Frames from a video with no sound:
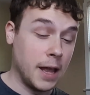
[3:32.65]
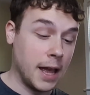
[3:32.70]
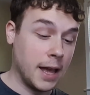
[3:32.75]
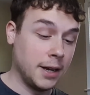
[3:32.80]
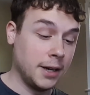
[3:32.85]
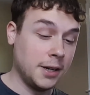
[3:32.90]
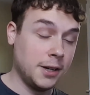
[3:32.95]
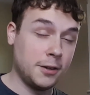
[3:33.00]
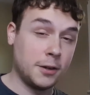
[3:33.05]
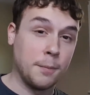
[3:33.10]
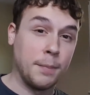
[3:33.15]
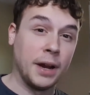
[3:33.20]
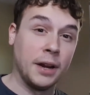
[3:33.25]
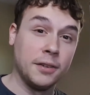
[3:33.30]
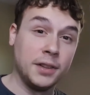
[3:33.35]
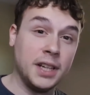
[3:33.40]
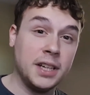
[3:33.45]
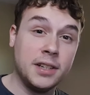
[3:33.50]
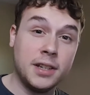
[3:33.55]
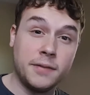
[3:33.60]
and it is
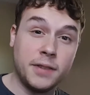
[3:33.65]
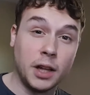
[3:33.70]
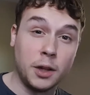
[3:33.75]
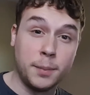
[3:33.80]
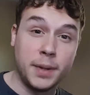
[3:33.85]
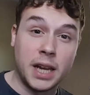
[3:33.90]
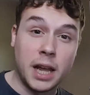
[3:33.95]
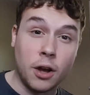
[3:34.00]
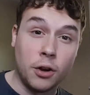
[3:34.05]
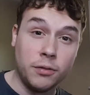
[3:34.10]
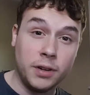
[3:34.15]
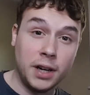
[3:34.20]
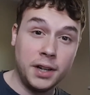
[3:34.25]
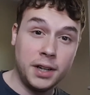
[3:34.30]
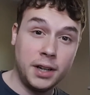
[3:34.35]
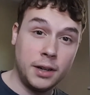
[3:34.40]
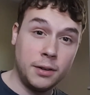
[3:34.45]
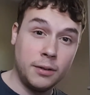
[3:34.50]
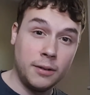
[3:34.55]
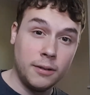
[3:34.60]
apparently in development hell
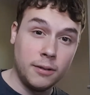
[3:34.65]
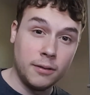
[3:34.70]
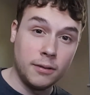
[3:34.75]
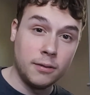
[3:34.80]
right now.